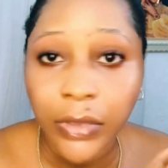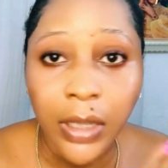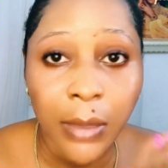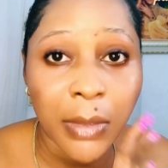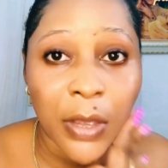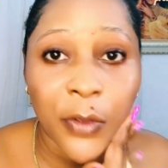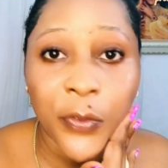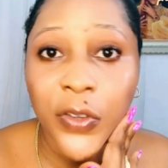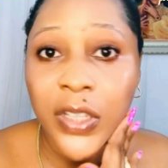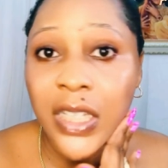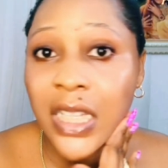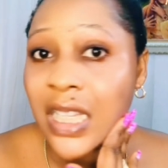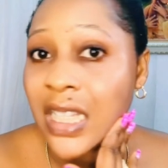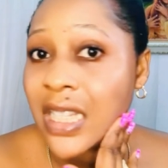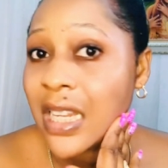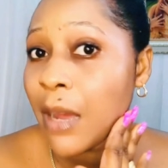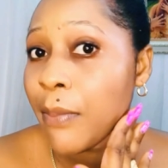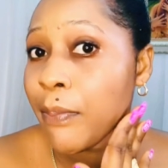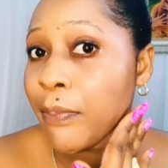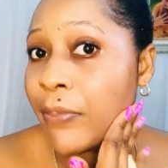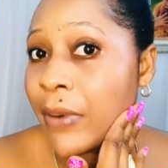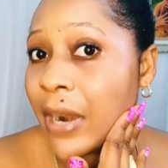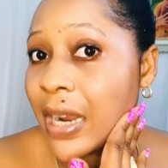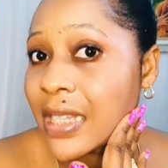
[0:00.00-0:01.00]
My face is
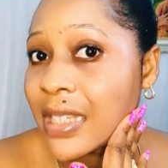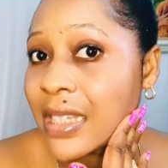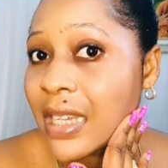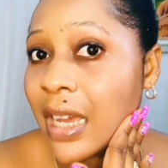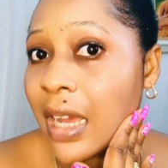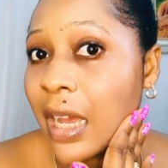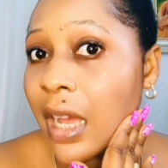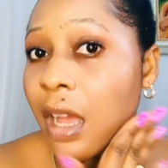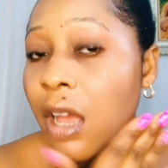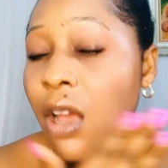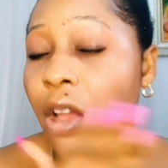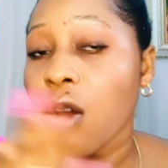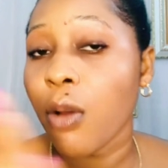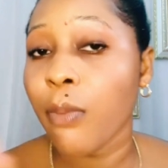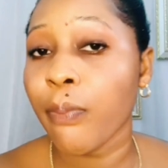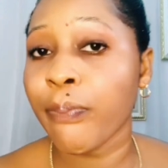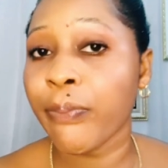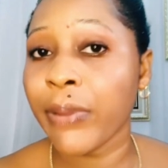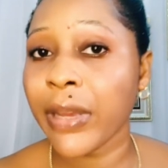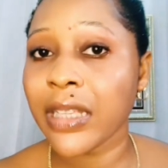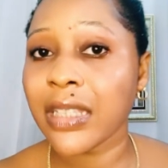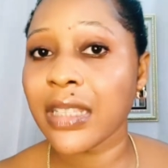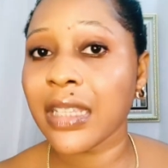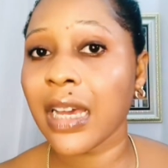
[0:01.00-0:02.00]
now brighter,
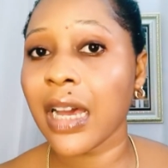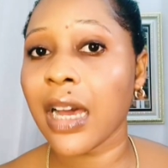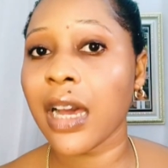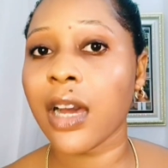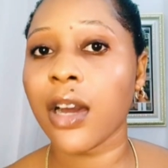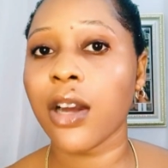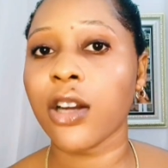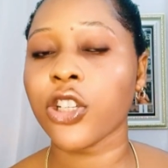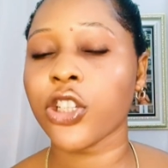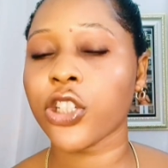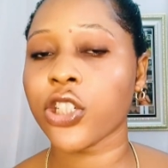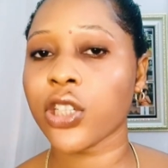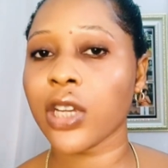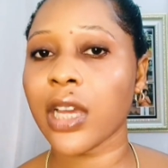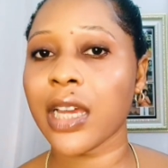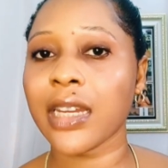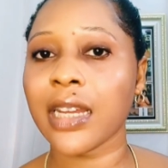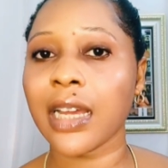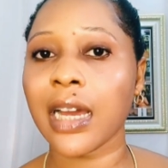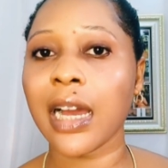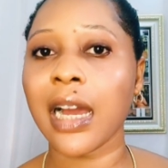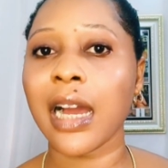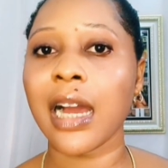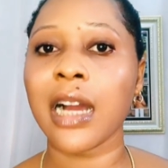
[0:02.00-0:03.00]
better,
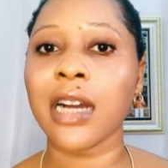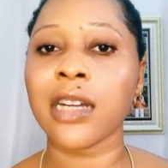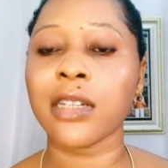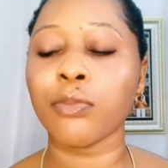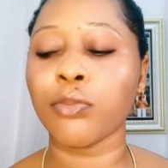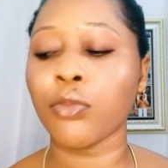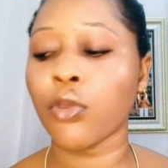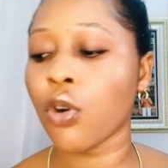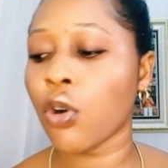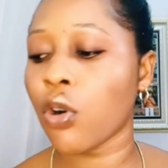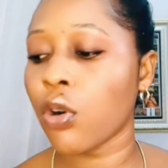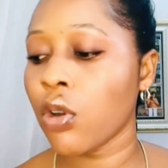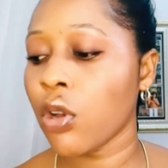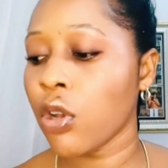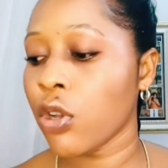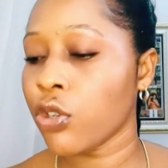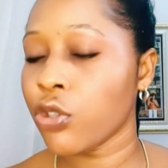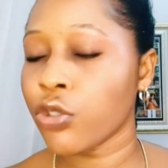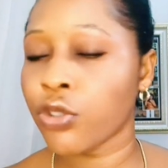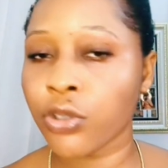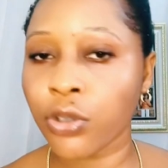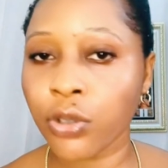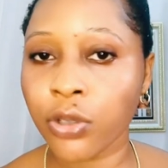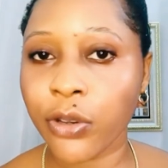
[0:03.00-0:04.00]
shiner, and more
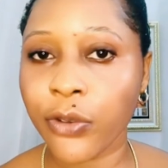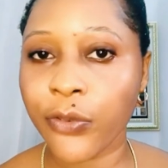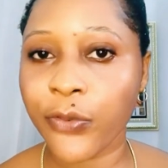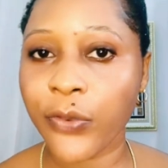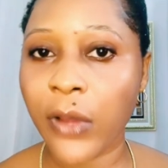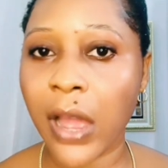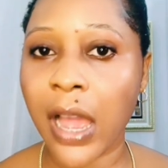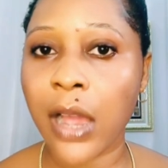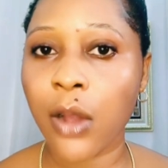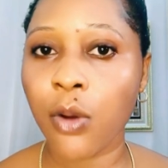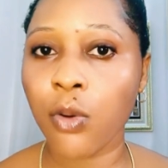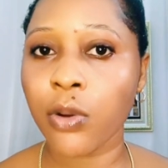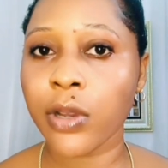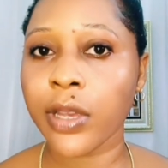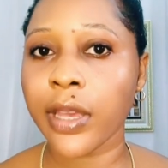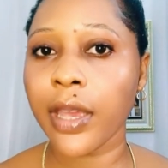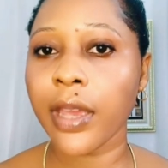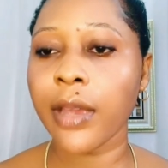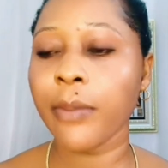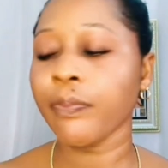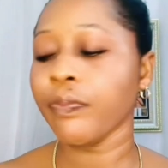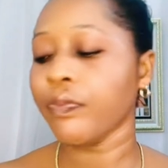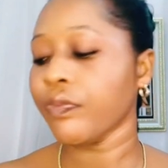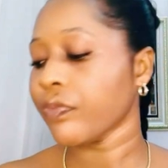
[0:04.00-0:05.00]
unified.
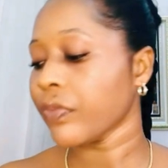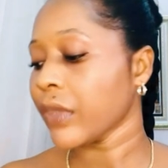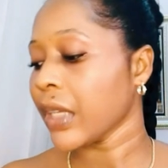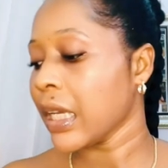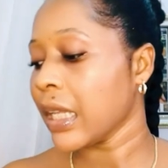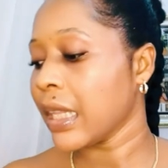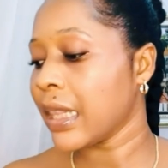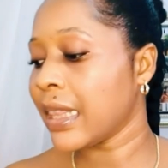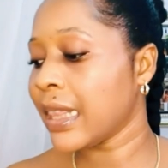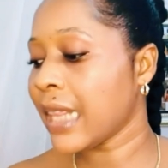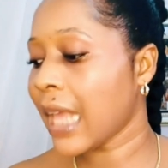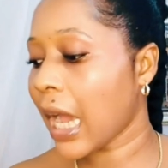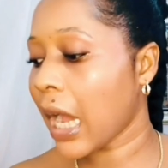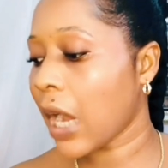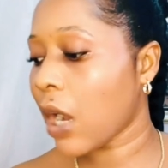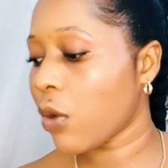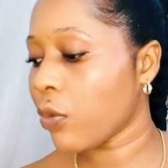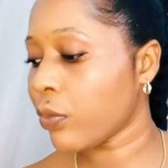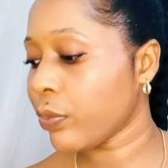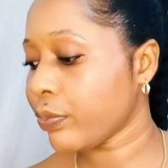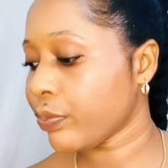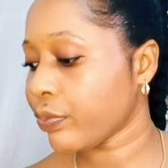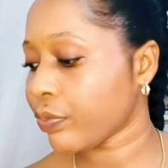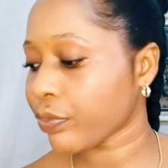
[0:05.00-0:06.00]
Okay,
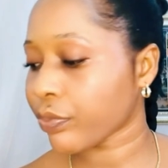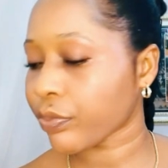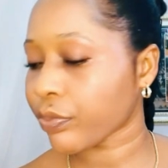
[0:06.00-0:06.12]
now